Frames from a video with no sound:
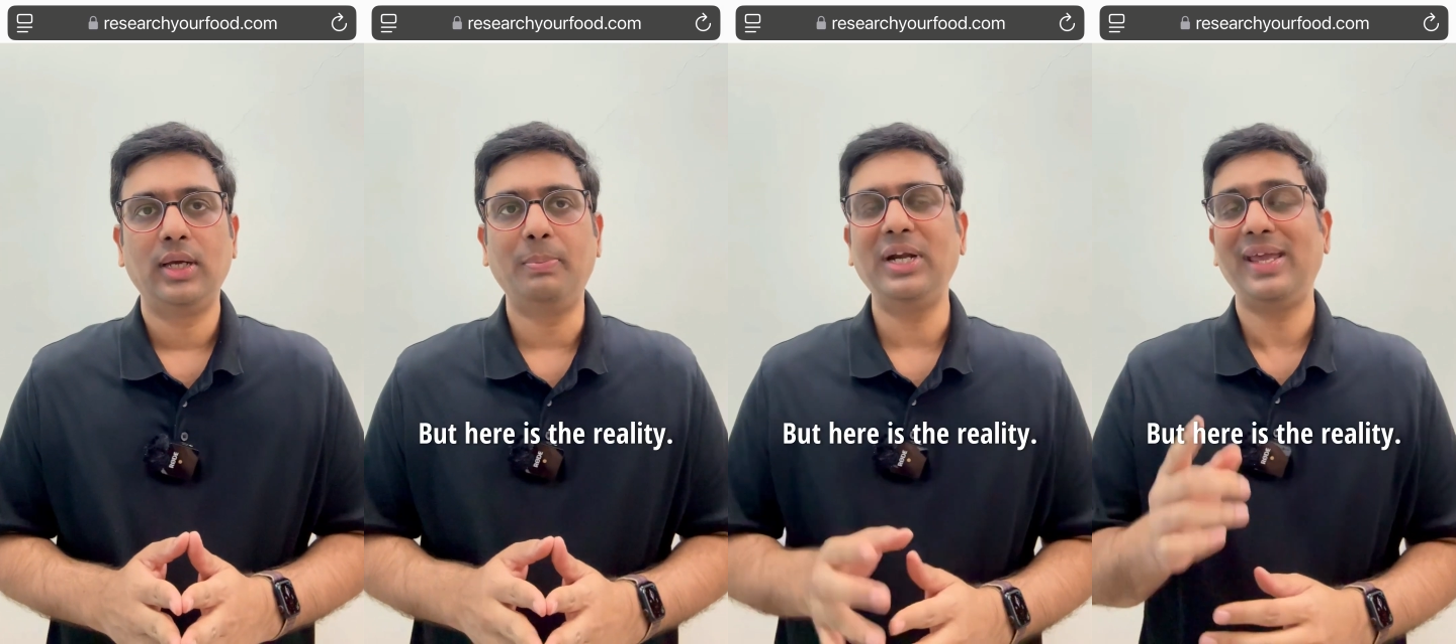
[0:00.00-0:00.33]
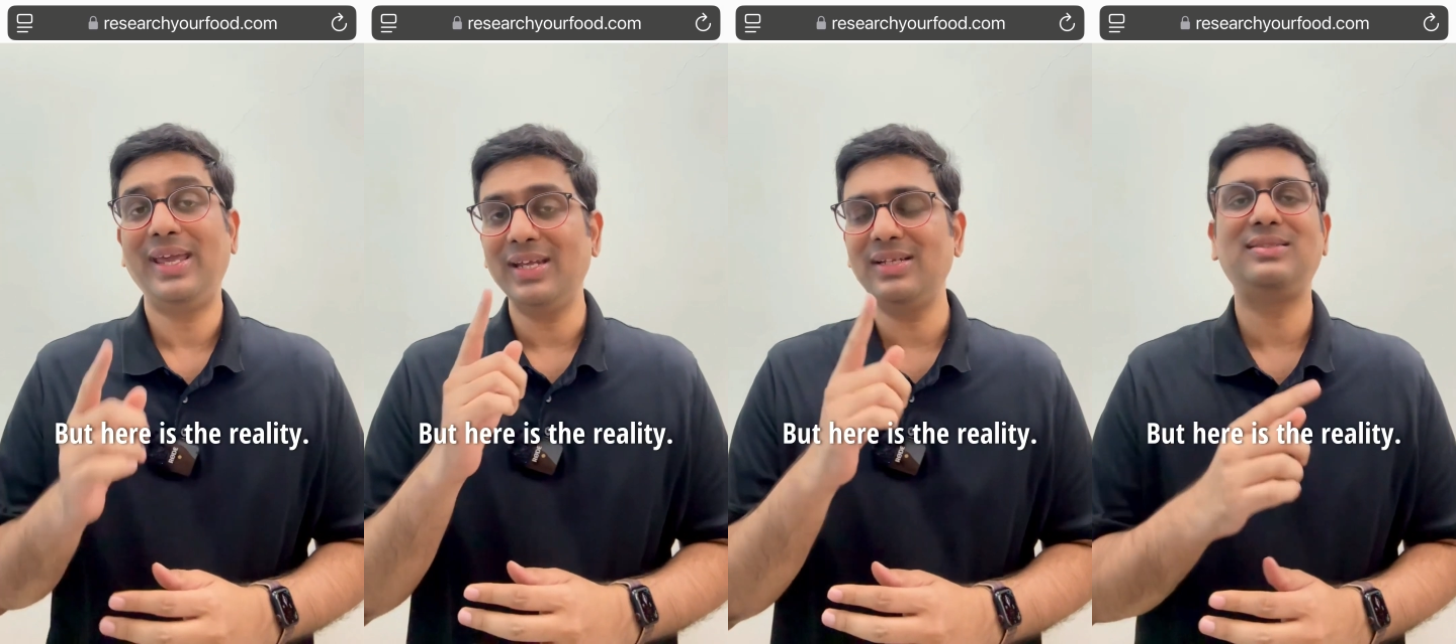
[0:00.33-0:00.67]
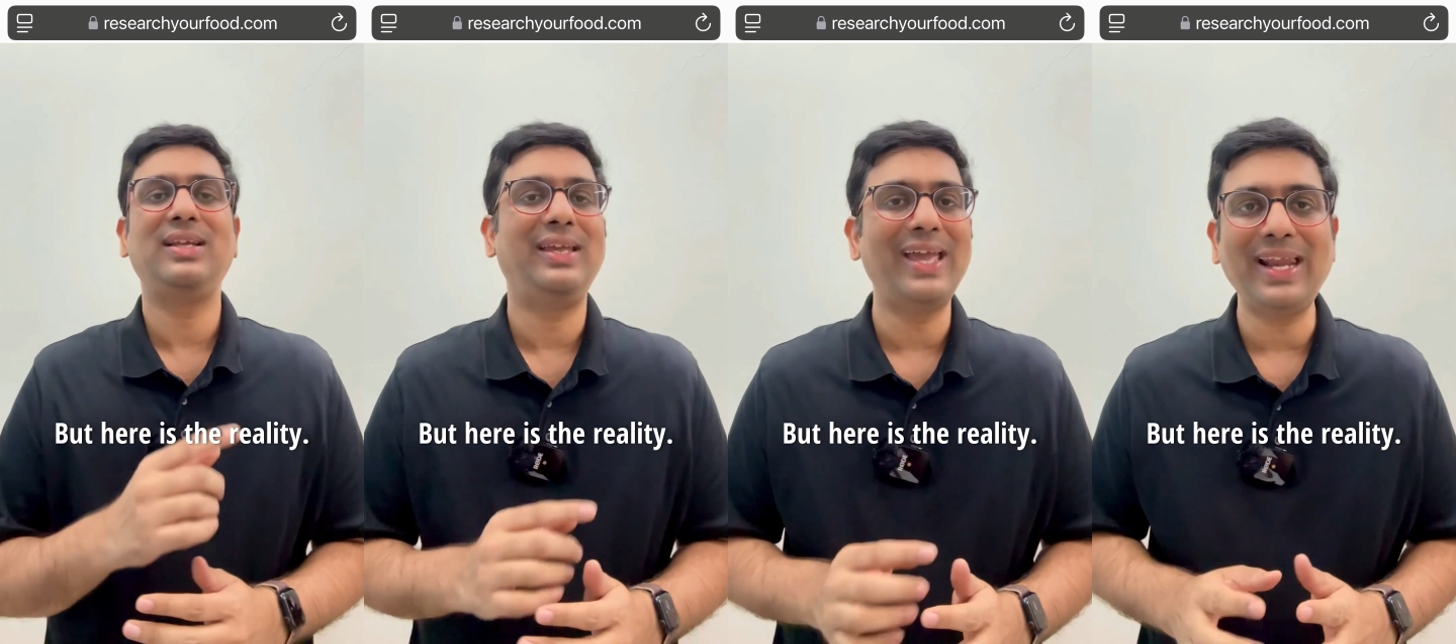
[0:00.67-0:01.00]
But here
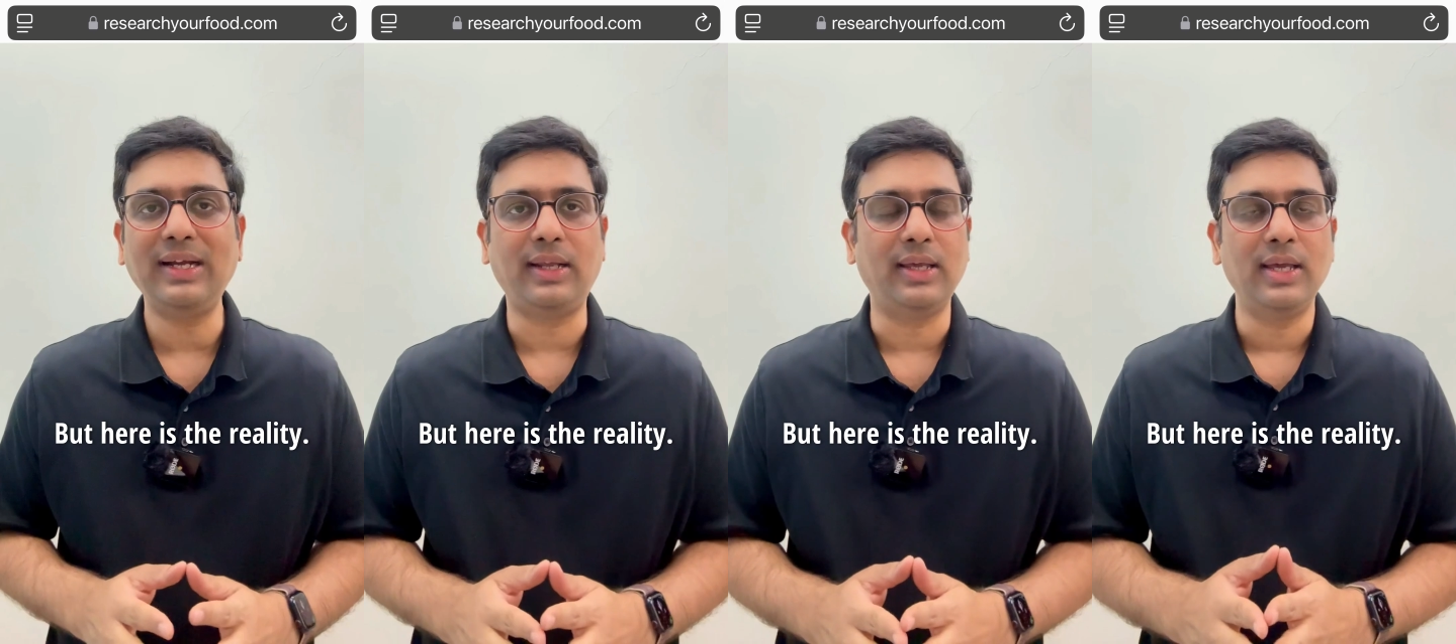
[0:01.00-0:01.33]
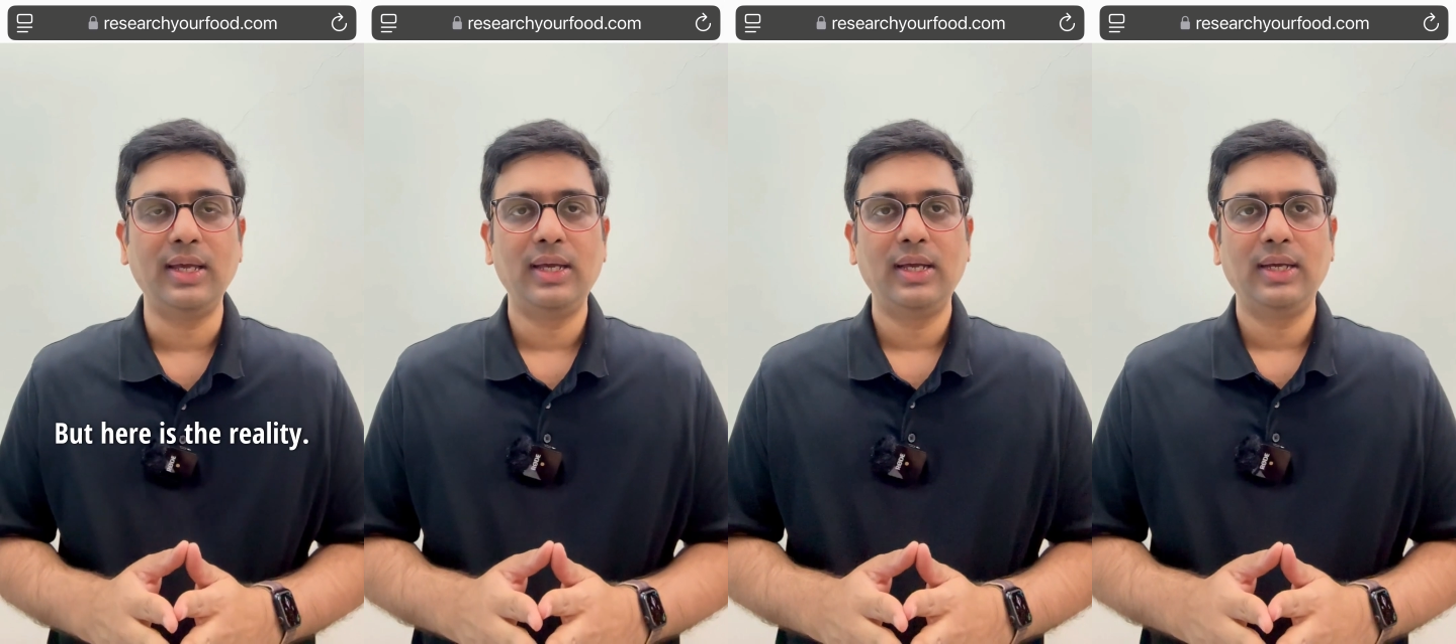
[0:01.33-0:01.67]
is the reality.